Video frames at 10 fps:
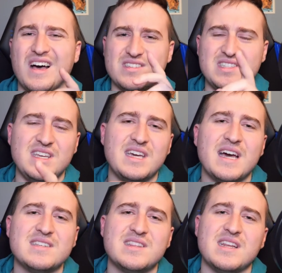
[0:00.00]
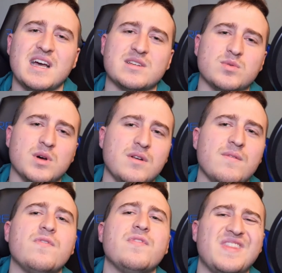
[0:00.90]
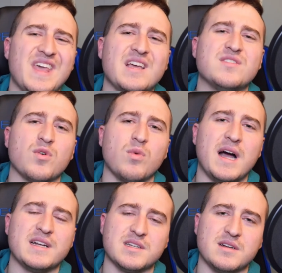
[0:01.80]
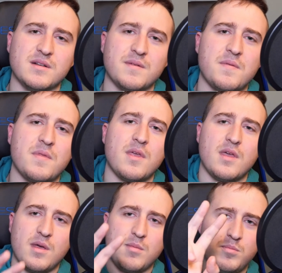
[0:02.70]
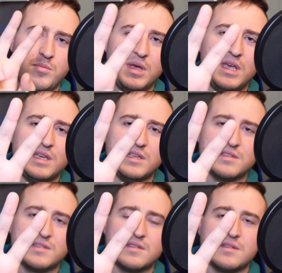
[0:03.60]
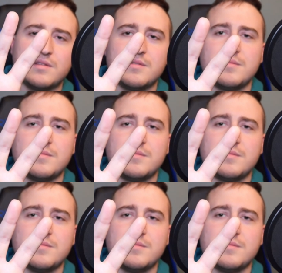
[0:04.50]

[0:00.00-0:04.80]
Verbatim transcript: I'll see you guys in the next one. Thanks for watching. Peace.